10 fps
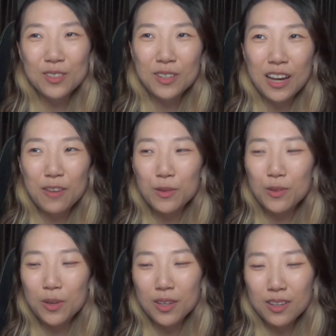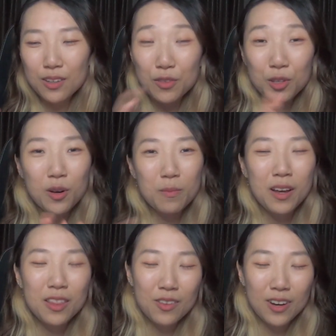so like I've been doing a video a
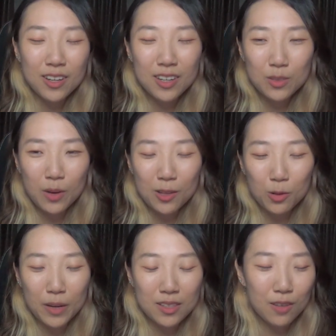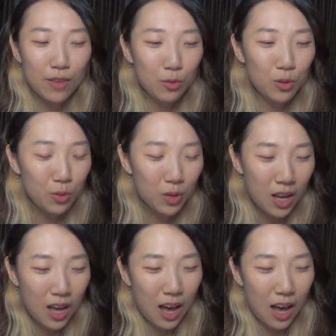month, right? That's what I told myself I would do.